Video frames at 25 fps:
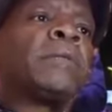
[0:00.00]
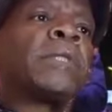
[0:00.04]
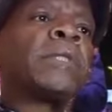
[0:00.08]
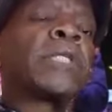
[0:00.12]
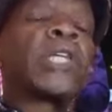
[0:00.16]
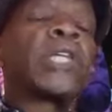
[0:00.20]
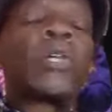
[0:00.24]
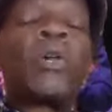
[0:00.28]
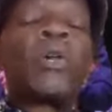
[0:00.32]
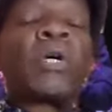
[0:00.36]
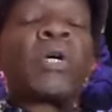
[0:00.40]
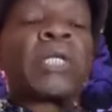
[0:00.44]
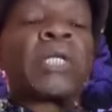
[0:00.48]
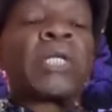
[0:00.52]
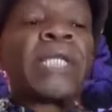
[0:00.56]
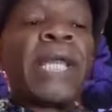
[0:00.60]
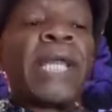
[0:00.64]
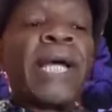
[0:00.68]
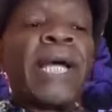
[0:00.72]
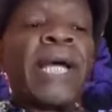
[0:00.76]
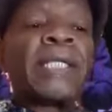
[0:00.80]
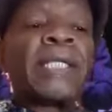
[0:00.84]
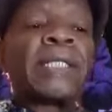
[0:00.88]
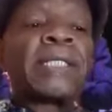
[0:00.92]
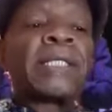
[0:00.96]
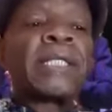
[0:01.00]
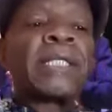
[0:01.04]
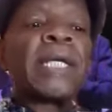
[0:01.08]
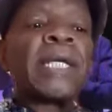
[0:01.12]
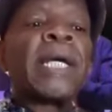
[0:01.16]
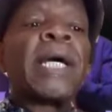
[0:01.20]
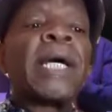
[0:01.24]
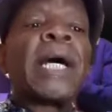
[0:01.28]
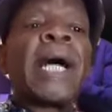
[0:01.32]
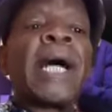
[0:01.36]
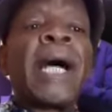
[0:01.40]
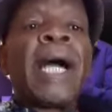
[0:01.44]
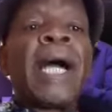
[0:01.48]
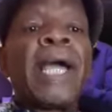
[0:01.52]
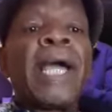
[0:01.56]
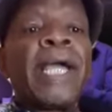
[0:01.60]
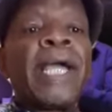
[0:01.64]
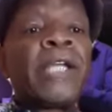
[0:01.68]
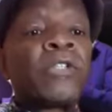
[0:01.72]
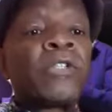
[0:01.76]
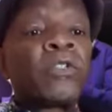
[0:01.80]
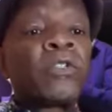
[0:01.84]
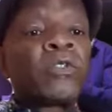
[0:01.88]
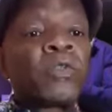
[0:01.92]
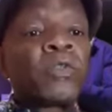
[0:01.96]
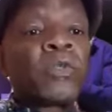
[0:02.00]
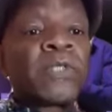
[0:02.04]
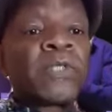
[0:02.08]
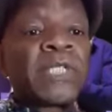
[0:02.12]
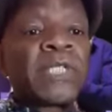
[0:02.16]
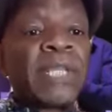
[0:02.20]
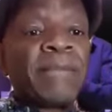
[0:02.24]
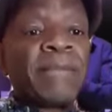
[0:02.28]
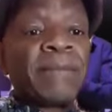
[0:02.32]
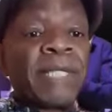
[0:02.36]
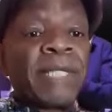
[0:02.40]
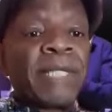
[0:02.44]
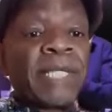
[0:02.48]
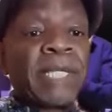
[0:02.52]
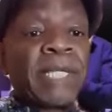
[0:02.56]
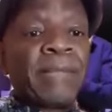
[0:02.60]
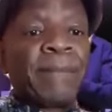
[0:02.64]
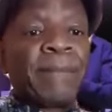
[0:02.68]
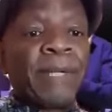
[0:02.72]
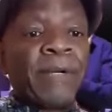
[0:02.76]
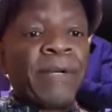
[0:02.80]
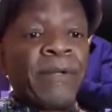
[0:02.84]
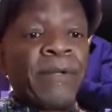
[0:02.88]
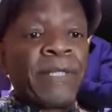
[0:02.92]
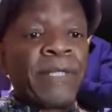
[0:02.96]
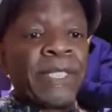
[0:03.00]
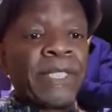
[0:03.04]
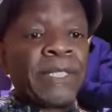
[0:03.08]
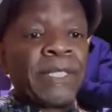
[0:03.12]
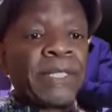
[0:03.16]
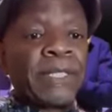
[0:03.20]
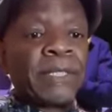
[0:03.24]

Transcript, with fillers: recognized, I had to do something about it.